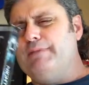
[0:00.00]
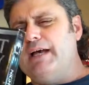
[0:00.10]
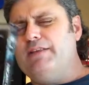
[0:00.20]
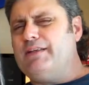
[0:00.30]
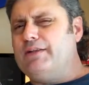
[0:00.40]

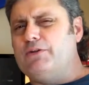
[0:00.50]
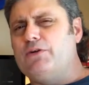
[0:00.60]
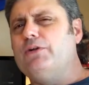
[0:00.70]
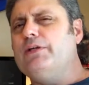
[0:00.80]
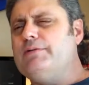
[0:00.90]
I think in the
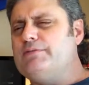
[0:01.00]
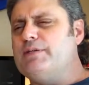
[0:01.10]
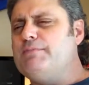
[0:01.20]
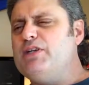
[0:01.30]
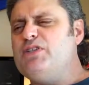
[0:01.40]
early
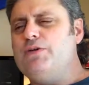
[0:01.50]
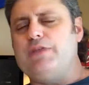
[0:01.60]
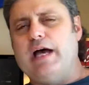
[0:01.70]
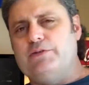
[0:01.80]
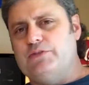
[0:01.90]
to mid two
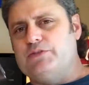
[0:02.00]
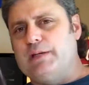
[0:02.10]
thousands.